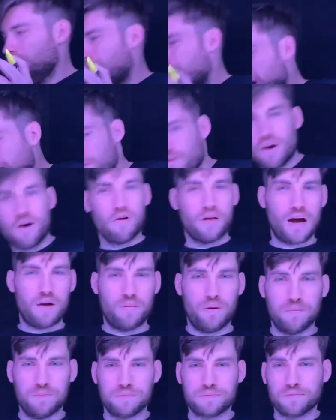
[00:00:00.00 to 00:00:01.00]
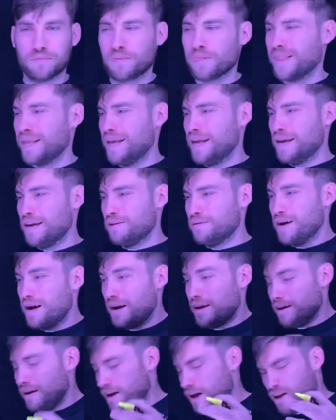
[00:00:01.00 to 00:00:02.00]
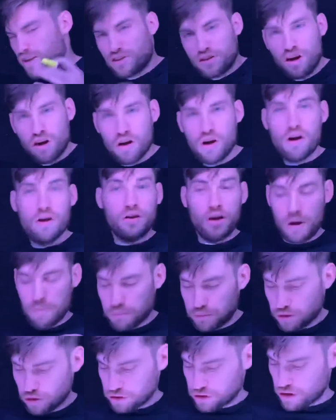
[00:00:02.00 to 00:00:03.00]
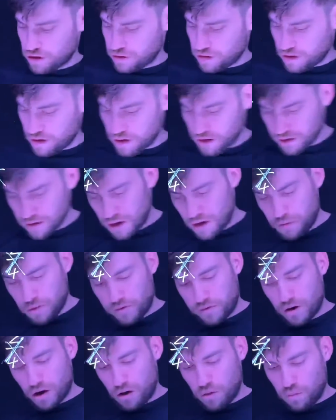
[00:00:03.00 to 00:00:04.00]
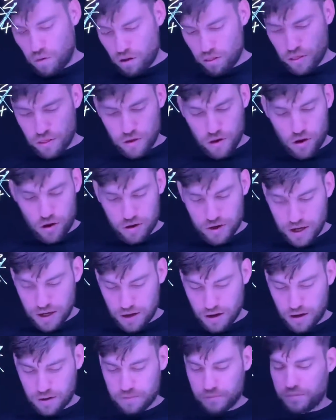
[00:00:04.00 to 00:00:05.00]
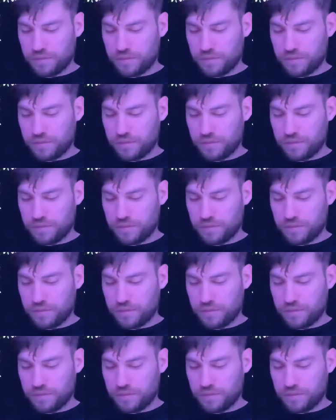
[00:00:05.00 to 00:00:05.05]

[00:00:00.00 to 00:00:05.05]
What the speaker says: have a go at that one. Right, a third plus a third. We've got 1/3 here.